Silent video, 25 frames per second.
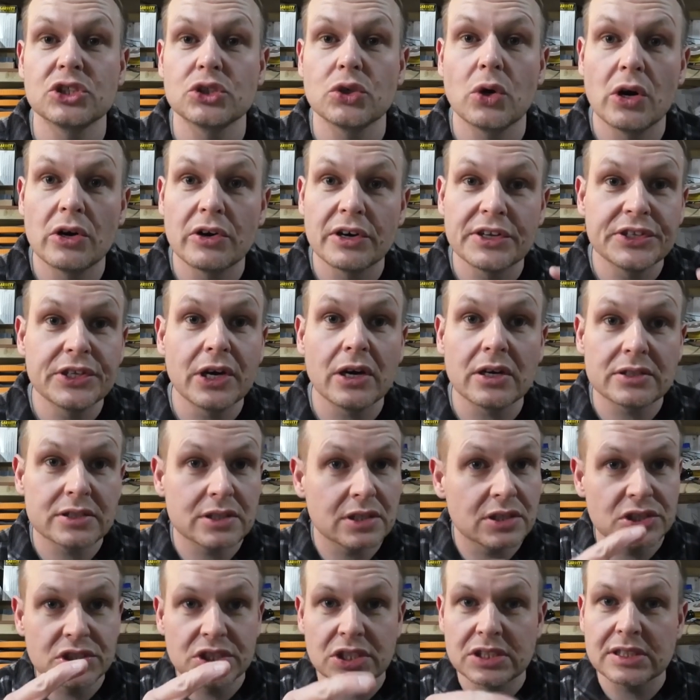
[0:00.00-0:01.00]
So our
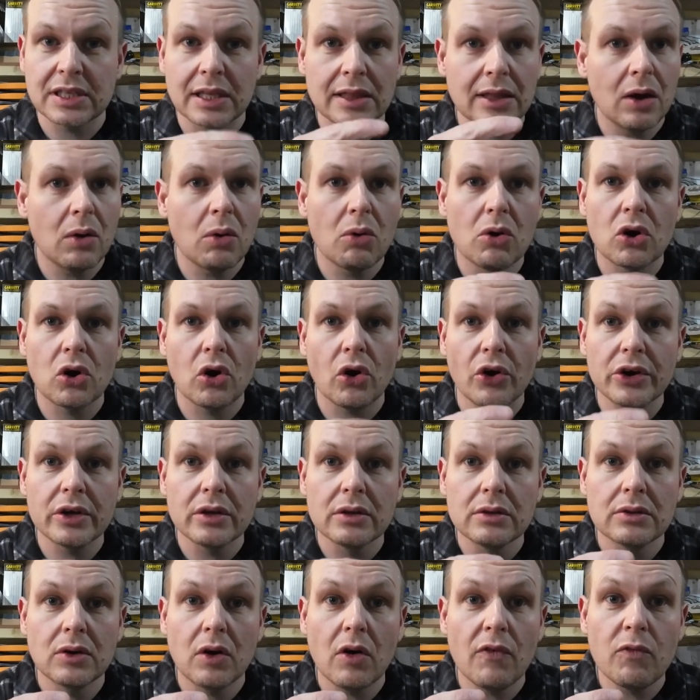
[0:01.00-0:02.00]
inductor is just a little
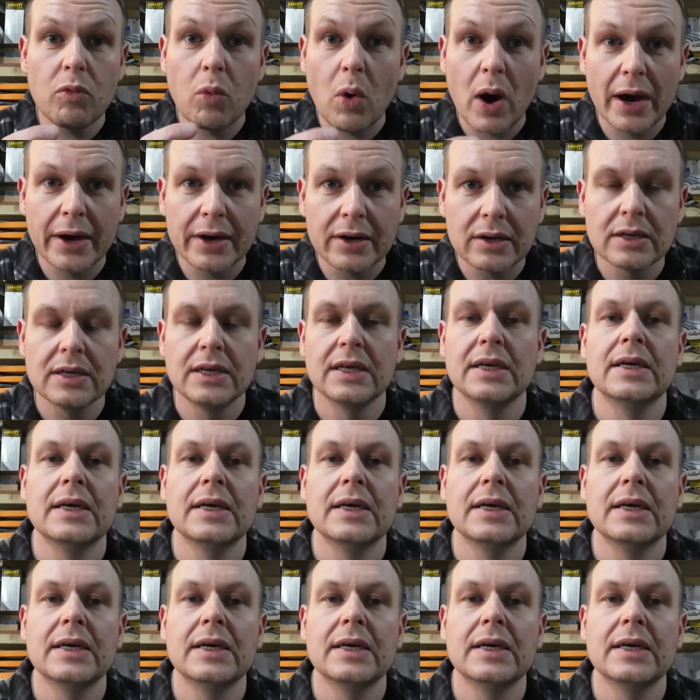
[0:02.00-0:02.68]
coil of wire,